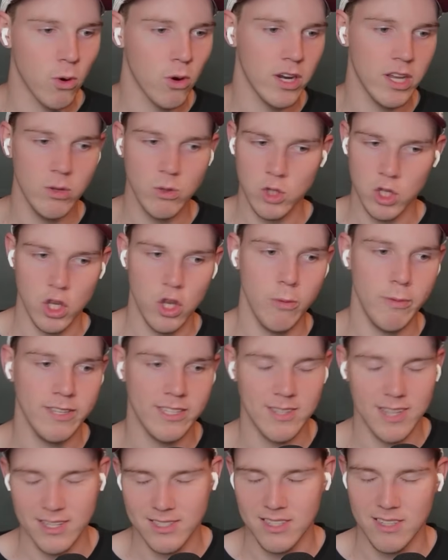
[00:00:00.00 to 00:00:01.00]
He was a
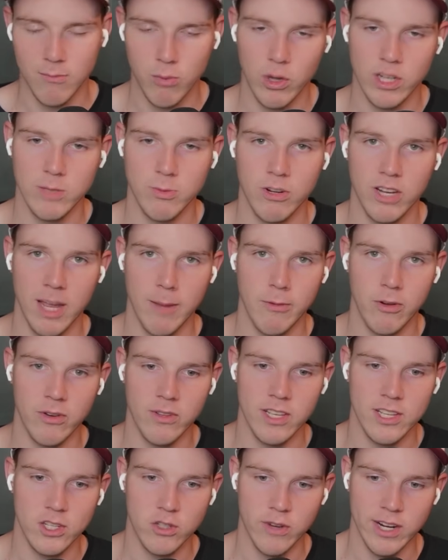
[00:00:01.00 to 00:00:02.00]
QB6 in points per game during
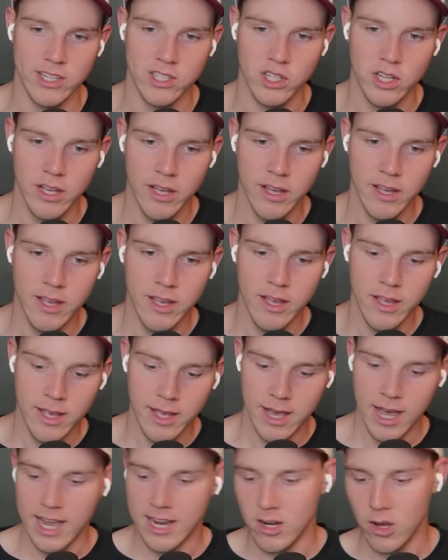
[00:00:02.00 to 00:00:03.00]
that stretch.
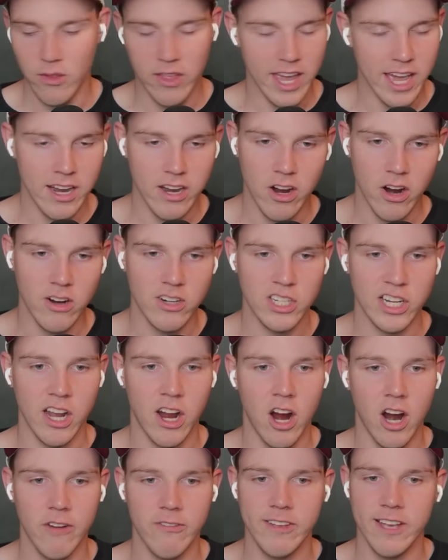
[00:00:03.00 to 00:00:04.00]
I know they added RJ
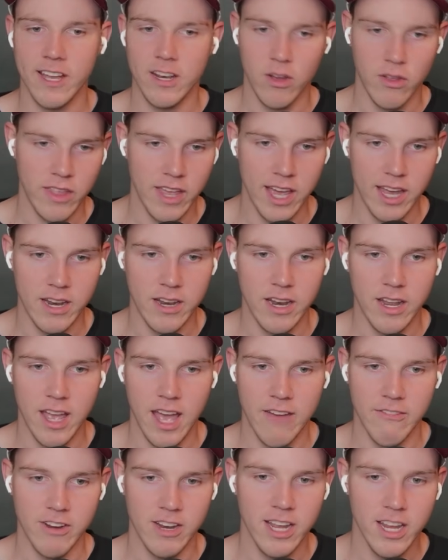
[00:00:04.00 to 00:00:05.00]
Harvey. I know they added
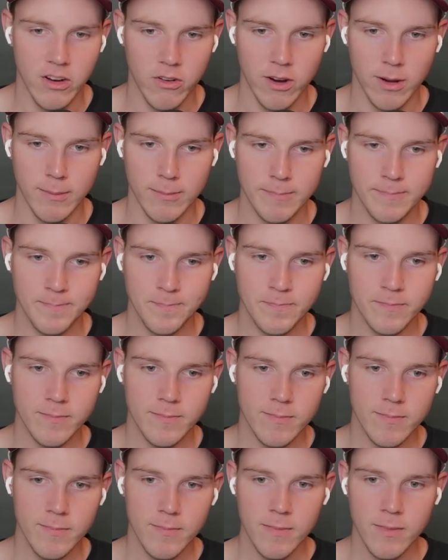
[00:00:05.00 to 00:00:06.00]
Evan Ingram.
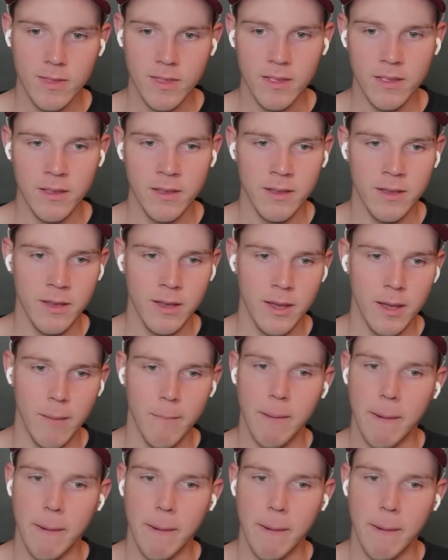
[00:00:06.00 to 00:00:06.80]
But